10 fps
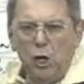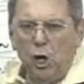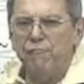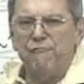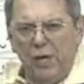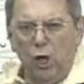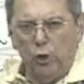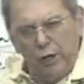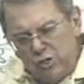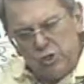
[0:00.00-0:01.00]
her feel
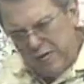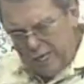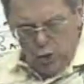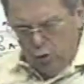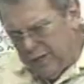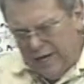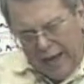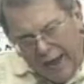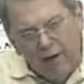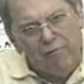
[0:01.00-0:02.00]
good and say, you can
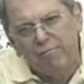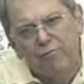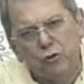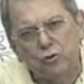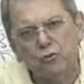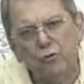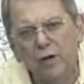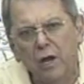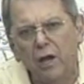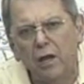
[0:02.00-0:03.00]
have the
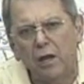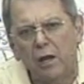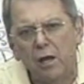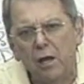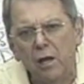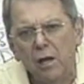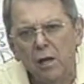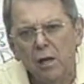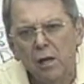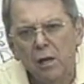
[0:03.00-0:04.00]
tree.
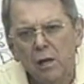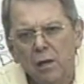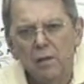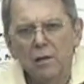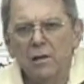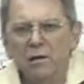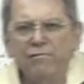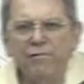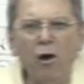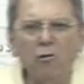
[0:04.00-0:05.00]

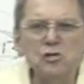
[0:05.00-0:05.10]
False